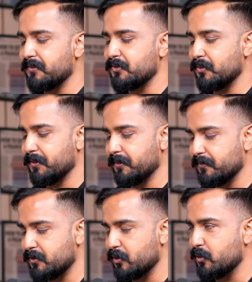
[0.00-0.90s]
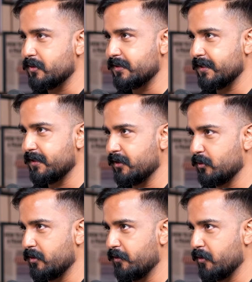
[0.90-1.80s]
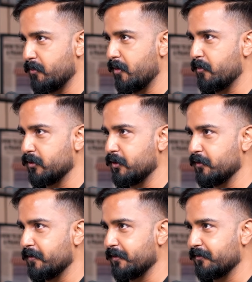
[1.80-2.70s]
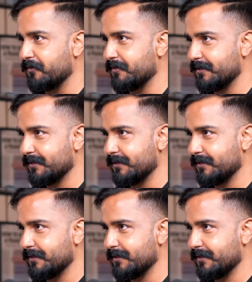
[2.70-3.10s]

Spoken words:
superb. So you'd say that you love your mom more than your wife?